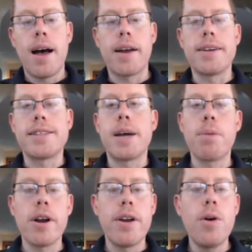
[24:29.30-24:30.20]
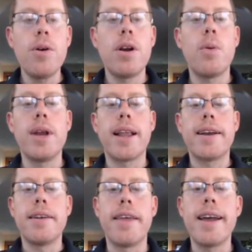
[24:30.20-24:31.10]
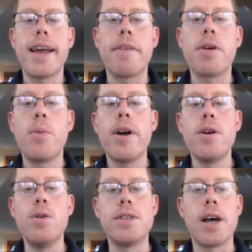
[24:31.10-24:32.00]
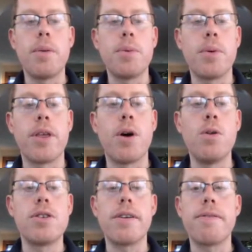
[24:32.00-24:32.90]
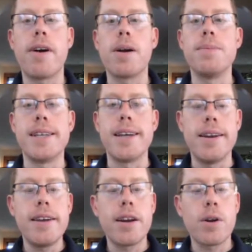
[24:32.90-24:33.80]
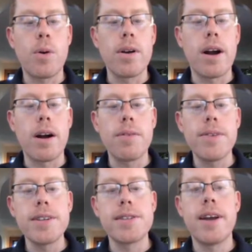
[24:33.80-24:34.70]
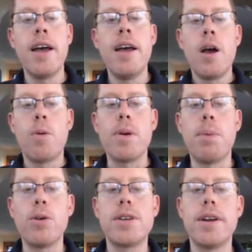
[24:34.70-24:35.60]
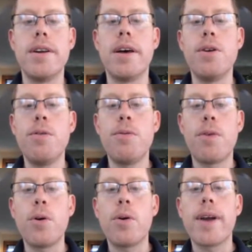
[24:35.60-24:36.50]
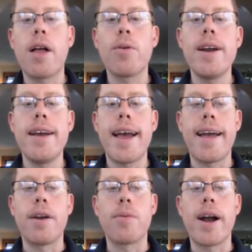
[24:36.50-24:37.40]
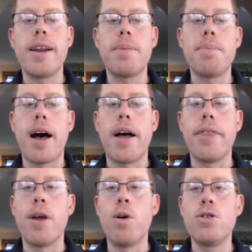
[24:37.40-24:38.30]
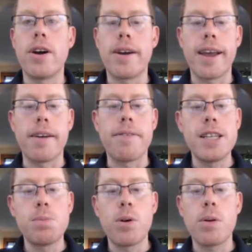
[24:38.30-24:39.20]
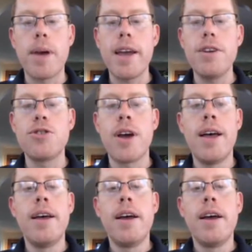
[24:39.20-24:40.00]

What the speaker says: On a separate note, we'd like to thank everyone who's helped with Ho-Chunk Farm's Indian corn harvest. We posted a new photo gallery and write-up on the Ho-Chunk Inc. Facebook page.